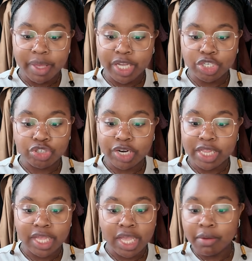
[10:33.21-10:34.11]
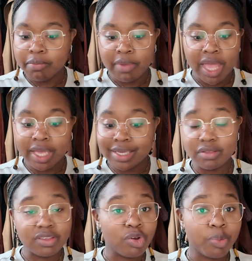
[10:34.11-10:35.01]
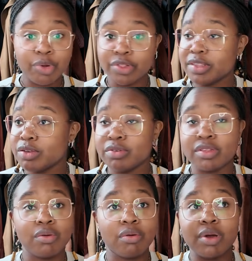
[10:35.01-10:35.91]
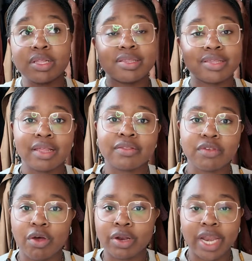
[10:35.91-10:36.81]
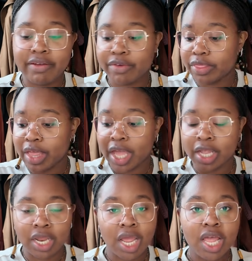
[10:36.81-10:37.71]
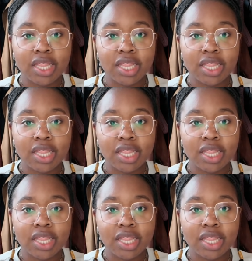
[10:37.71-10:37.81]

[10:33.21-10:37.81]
making sure that they make 0.001 cents on everything and